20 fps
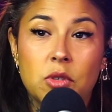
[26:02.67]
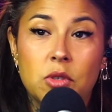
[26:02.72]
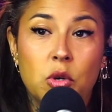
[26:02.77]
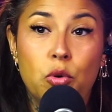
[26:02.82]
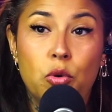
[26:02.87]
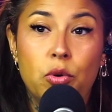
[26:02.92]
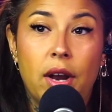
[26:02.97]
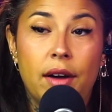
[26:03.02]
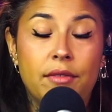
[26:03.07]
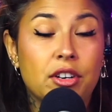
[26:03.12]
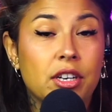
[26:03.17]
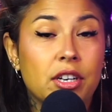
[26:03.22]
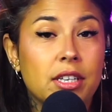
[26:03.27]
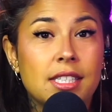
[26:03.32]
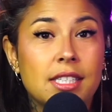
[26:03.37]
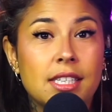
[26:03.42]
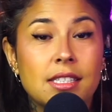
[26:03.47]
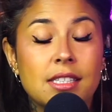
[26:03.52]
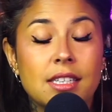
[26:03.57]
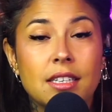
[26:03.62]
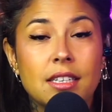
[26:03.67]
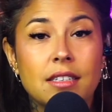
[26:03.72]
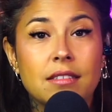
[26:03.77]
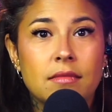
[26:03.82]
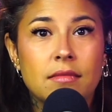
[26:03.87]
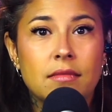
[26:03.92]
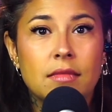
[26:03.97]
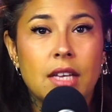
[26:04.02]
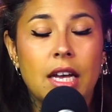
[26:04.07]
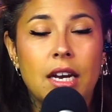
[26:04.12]
who never
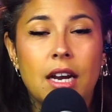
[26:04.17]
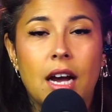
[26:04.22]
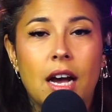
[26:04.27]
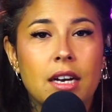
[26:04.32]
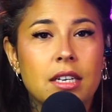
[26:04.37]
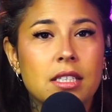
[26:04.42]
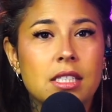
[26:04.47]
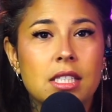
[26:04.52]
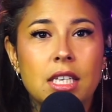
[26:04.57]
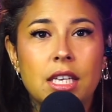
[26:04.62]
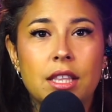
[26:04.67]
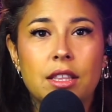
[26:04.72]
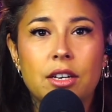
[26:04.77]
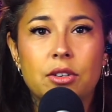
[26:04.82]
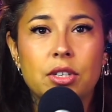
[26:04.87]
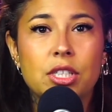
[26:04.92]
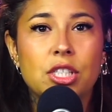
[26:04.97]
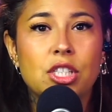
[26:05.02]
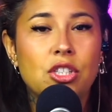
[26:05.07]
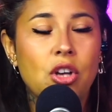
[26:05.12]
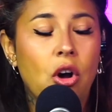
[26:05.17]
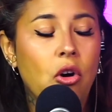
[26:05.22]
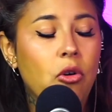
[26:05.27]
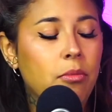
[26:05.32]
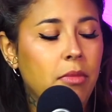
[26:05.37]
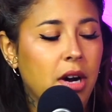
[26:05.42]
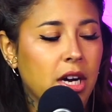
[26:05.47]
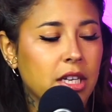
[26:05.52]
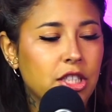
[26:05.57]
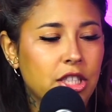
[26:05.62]
existed. And honestly, there is so
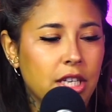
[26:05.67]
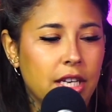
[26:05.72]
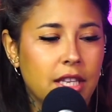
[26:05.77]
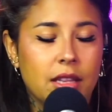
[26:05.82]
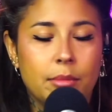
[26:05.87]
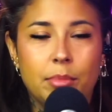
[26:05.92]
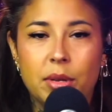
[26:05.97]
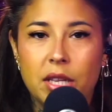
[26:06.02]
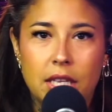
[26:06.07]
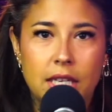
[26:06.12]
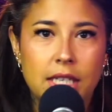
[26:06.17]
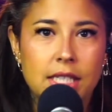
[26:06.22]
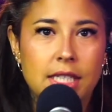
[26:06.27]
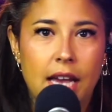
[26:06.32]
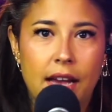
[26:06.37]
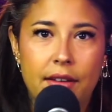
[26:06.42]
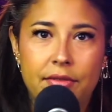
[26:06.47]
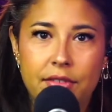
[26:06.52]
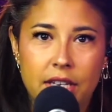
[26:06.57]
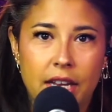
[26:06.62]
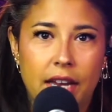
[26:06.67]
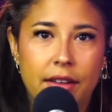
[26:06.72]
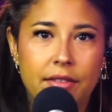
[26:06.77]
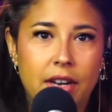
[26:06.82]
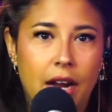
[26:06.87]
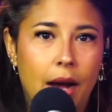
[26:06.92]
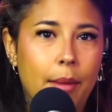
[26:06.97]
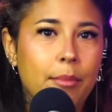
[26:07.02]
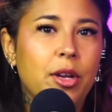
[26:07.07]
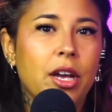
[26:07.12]
much in the police affidavit.
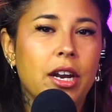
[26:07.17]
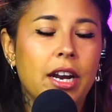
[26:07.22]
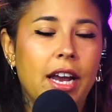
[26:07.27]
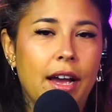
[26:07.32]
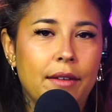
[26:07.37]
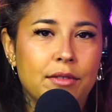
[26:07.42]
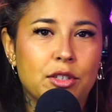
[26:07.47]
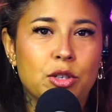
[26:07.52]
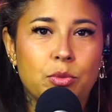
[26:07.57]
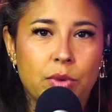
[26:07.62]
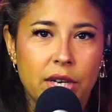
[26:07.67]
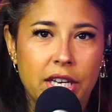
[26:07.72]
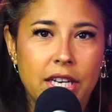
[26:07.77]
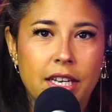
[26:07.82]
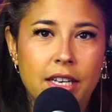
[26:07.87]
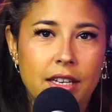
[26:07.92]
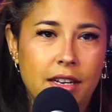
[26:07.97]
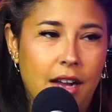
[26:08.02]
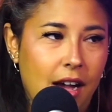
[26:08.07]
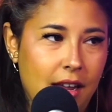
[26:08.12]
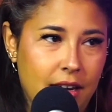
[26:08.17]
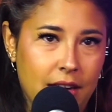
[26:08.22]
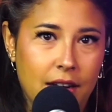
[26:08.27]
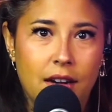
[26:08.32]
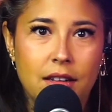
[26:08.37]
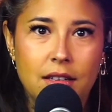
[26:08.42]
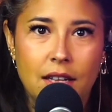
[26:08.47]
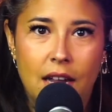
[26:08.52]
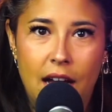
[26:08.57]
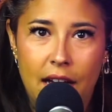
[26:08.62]
I'm going to have to read it on
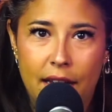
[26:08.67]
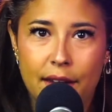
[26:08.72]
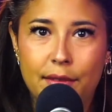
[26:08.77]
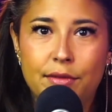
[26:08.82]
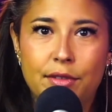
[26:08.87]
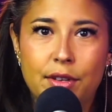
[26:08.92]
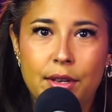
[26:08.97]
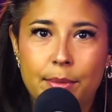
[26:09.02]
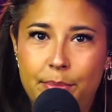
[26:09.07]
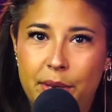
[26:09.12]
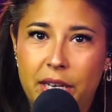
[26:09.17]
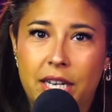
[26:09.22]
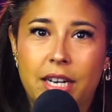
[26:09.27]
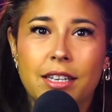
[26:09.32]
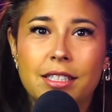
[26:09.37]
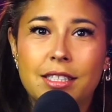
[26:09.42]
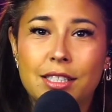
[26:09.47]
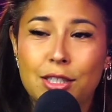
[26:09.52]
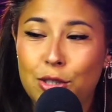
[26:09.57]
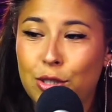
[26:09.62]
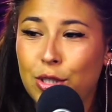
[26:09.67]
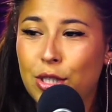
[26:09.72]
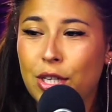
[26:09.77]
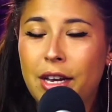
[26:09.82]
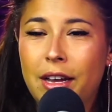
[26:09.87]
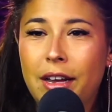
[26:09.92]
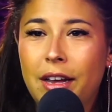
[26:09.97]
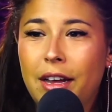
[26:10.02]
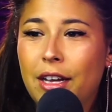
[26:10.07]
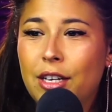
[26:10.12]
a live because there's
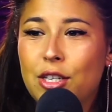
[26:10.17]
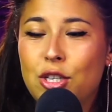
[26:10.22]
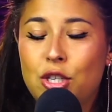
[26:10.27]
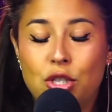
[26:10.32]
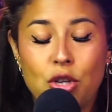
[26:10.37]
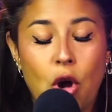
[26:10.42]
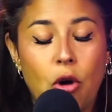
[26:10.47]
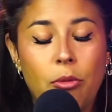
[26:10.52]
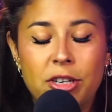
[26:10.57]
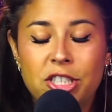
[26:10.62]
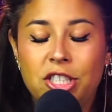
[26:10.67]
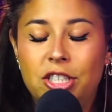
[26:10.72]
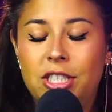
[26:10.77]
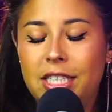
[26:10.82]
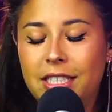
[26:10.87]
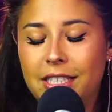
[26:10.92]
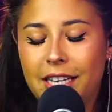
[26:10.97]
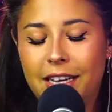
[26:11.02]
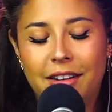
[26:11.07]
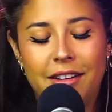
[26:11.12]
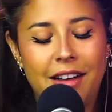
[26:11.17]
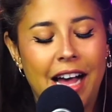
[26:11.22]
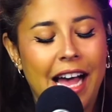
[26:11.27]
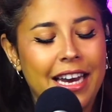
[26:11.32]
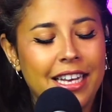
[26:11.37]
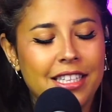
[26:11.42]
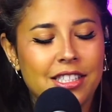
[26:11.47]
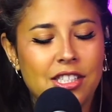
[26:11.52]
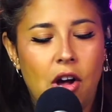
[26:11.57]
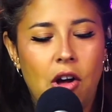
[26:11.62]
so much detail and
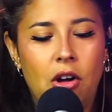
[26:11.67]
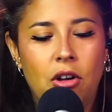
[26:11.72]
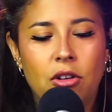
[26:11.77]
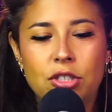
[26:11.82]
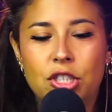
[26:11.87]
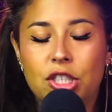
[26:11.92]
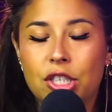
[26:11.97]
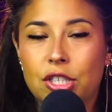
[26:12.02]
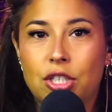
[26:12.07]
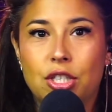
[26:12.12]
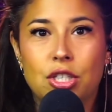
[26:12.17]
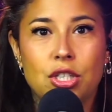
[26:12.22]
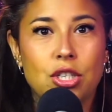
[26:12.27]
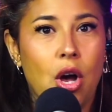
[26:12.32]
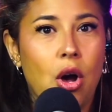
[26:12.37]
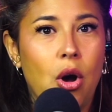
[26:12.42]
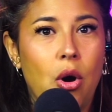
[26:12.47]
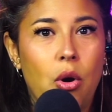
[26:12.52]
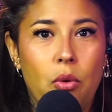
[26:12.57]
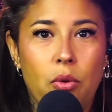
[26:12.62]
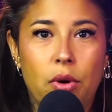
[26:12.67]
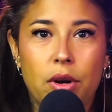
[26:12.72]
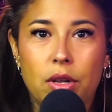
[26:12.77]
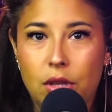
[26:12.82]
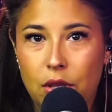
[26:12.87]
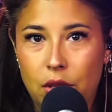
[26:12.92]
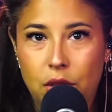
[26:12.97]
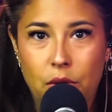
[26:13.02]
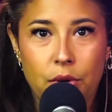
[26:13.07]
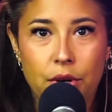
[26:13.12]
it's all just so
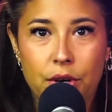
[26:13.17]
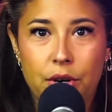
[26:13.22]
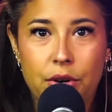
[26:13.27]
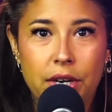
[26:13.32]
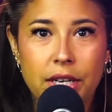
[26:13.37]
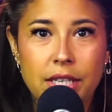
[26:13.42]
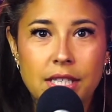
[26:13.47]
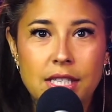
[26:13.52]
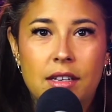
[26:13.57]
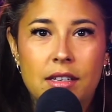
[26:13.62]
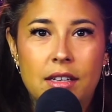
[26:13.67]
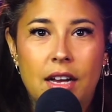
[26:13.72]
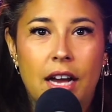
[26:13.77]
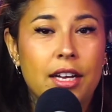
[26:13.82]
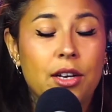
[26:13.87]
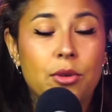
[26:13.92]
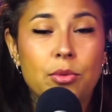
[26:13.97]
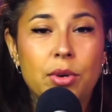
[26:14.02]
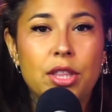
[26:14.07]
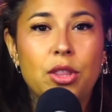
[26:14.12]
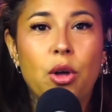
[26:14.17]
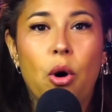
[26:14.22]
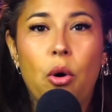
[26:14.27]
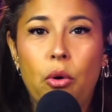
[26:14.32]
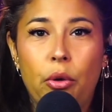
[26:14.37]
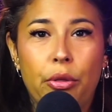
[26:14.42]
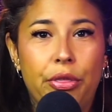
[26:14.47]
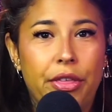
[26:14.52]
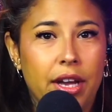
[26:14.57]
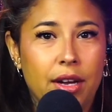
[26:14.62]
ludicrous. I could read the
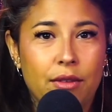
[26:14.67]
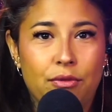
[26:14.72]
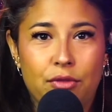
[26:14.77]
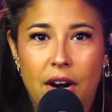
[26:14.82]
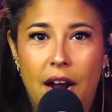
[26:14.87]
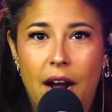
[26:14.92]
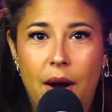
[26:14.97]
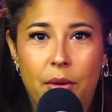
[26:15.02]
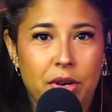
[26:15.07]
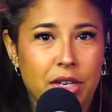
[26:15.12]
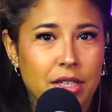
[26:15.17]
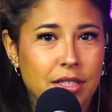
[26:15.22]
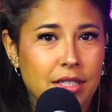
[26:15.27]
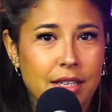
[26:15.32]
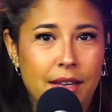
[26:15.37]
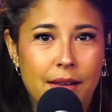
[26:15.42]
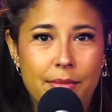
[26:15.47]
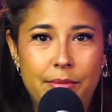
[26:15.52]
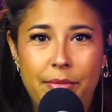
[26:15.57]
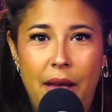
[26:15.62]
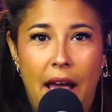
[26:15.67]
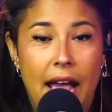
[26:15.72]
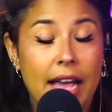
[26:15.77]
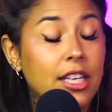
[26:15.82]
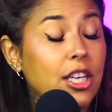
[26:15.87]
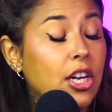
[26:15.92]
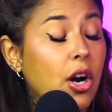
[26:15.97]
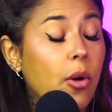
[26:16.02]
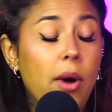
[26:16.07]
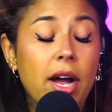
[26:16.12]
whole thing for hours.
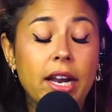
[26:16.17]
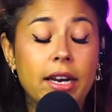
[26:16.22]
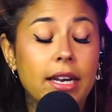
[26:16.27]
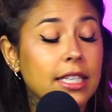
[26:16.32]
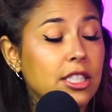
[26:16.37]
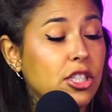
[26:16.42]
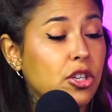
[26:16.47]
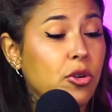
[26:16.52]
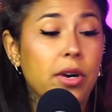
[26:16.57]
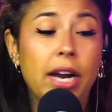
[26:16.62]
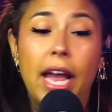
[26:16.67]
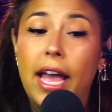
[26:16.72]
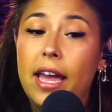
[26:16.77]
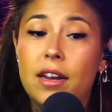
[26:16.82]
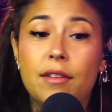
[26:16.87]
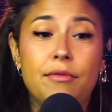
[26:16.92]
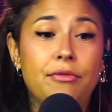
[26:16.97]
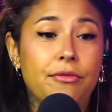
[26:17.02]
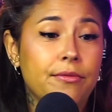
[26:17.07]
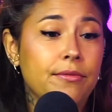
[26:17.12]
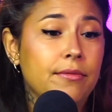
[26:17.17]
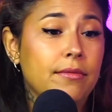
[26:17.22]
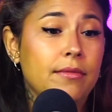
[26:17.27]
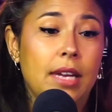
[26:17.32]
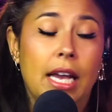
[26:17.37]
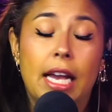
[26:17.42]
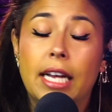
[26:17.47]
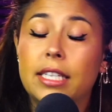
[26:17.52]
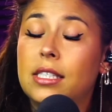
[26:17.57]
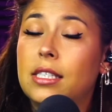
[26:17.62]
You know what? It's creative.
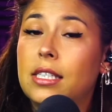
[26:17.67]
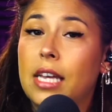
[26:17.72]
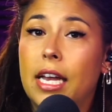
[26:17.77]
It's